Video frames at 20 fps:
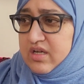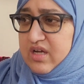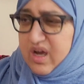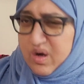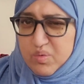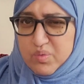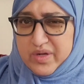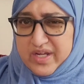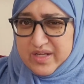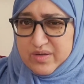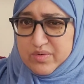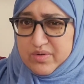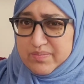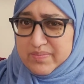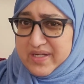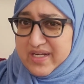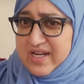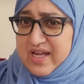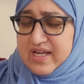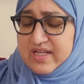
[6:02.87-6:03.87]
A week would
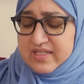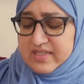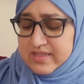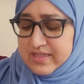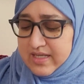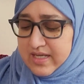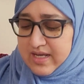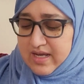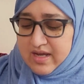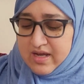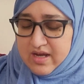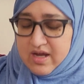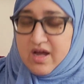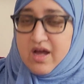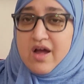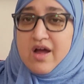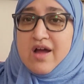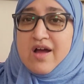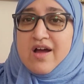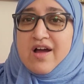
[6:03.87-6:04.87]
be nice
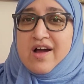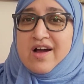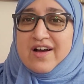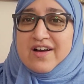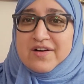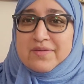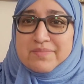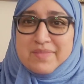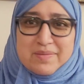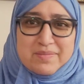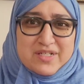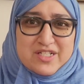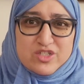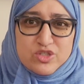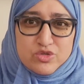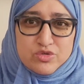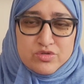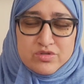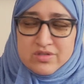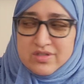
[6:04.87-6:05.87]
maybe
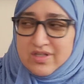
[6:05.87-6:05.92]
two.